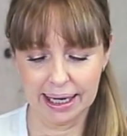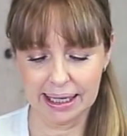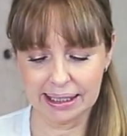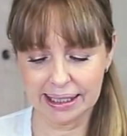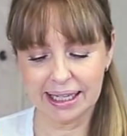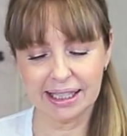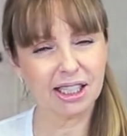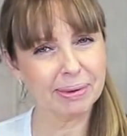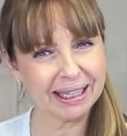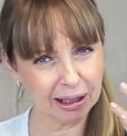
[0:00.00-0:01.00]
it tends
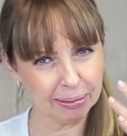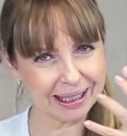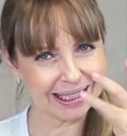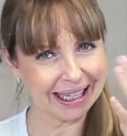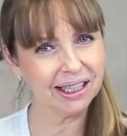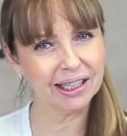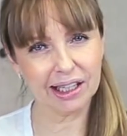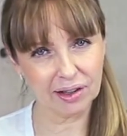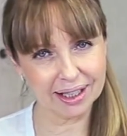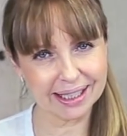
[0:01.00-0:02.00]
to be a little bit
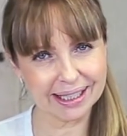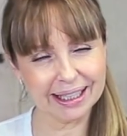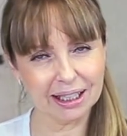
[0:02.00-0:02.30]
tingly on the skin,